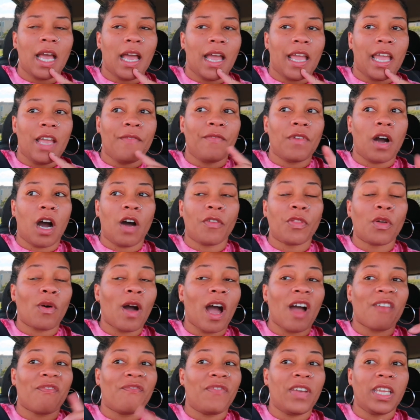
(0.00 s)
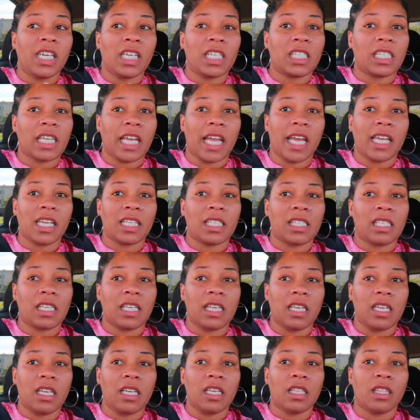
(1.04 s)
Even, although I finished
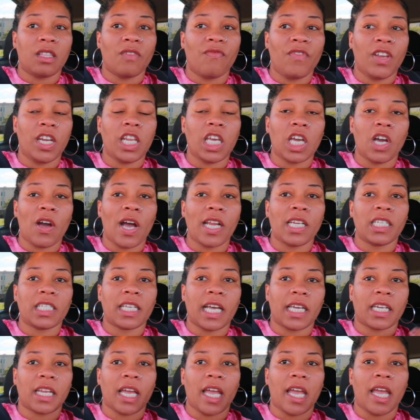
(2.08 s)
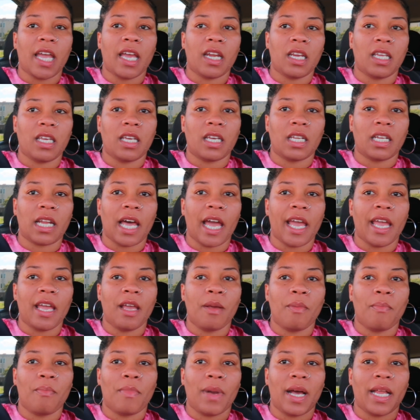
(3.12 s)
editing the video, I just got to add in
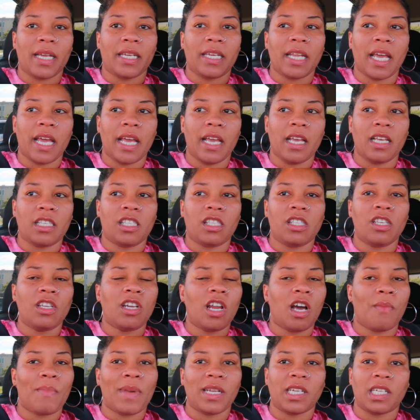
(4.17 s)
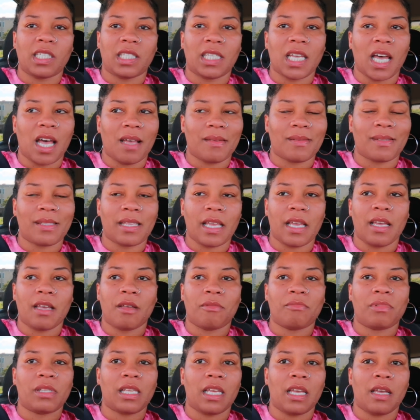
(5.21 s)
like my dates, you know, my little
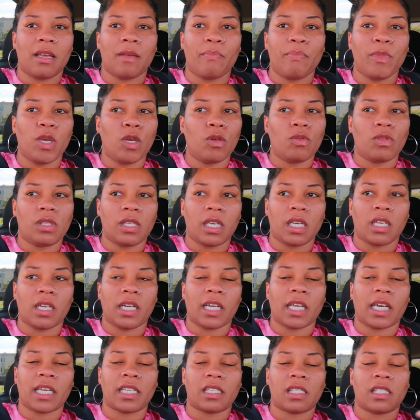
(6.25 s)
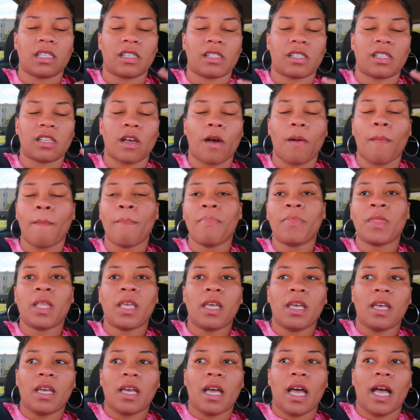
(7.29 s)
timestamps and music and all that kind of stuff. So
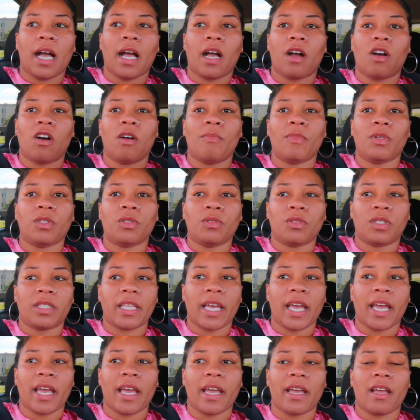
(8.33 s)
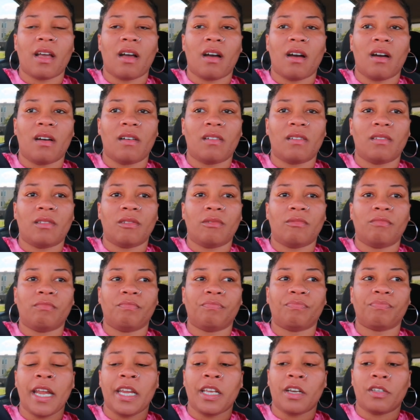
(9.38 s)
I go home and do that.
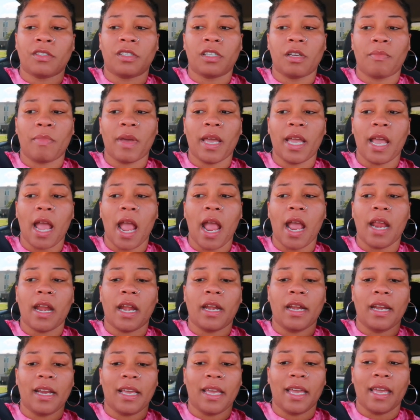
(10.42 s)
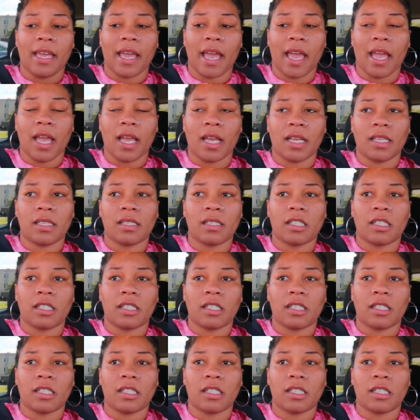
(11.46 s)
Um, I need to go to the bank and I need to get gas.